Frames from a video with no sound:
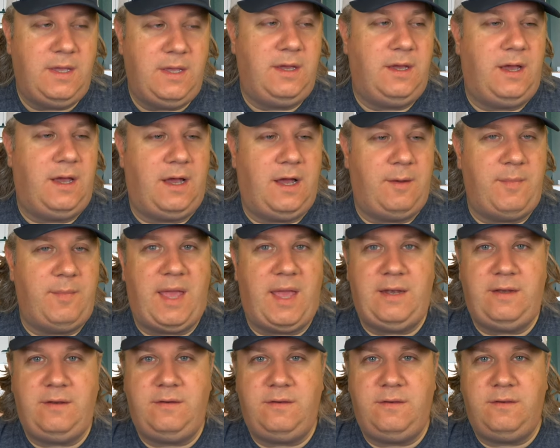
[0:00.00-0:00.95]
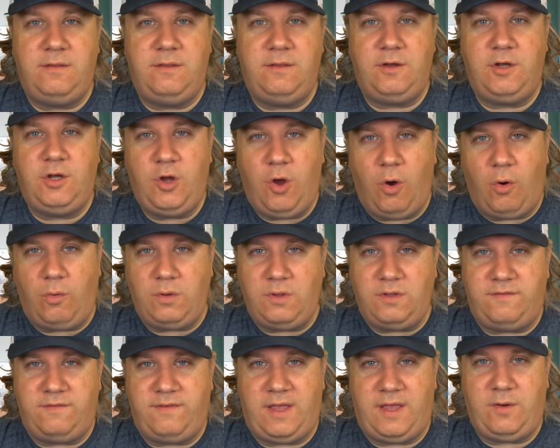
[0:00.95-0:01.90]
Um, and the goal
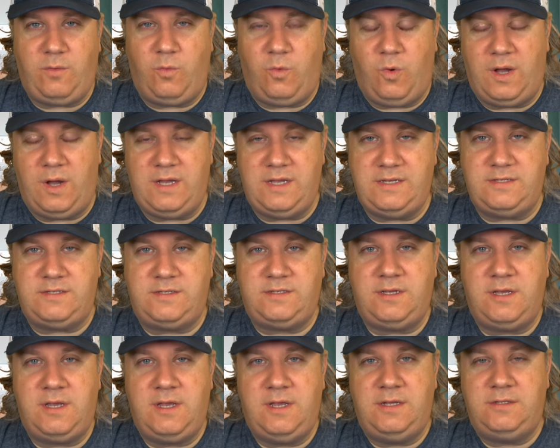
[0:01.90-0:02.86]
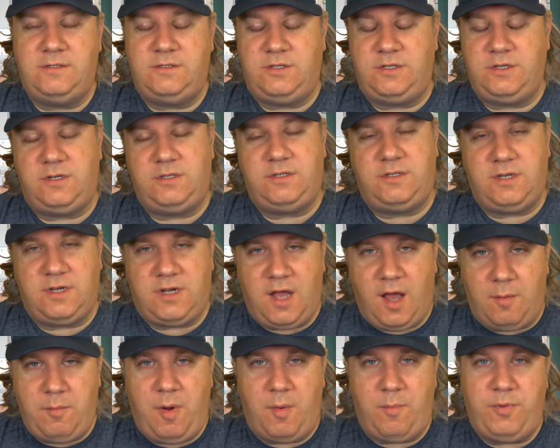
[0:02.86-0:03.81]
of it was to to
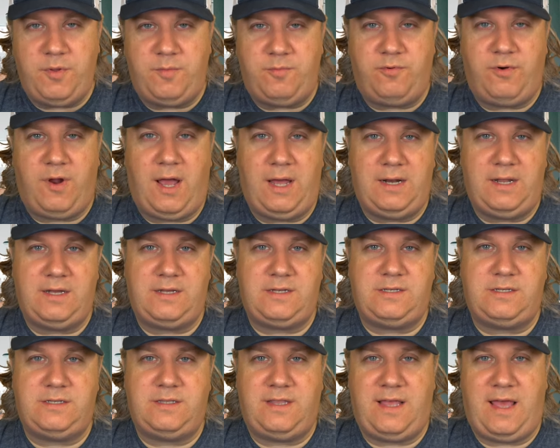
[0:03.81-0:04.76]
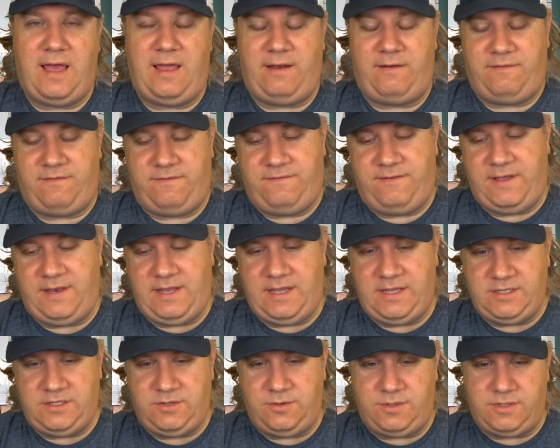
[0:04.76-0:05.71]
come up with products that fit
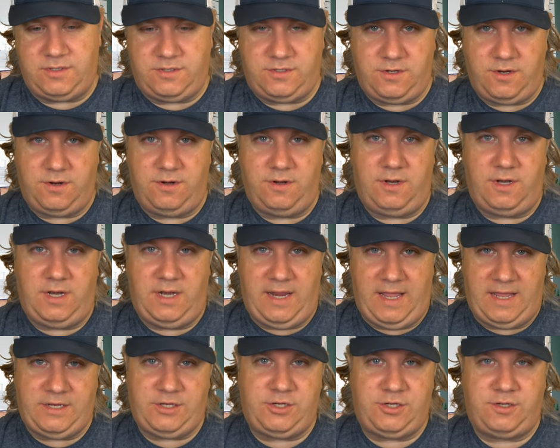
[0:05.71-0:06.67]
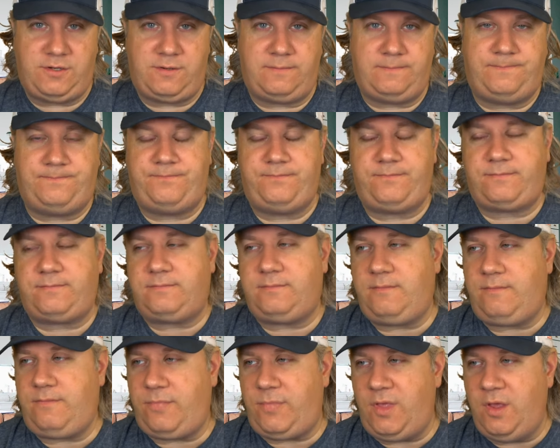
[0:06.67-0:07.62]
into a certain niche
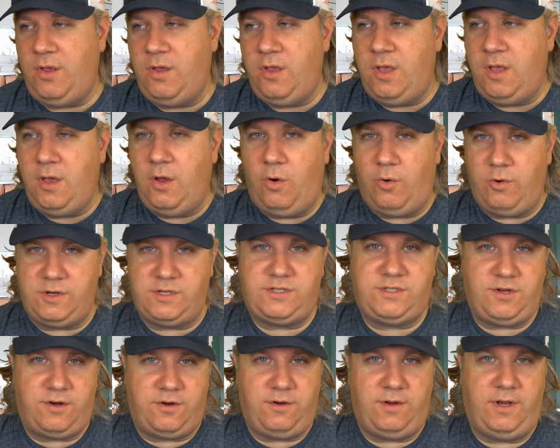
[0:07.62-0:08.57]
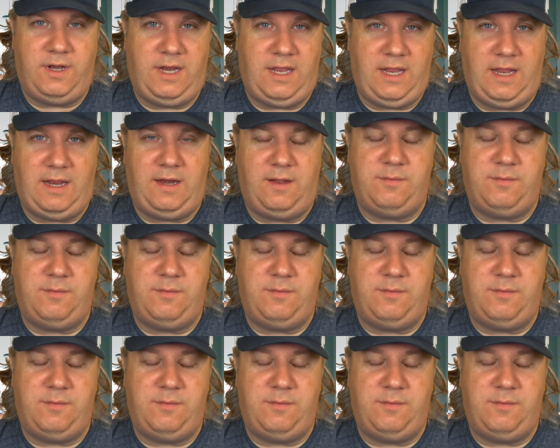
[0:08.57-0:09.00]
or a certain need.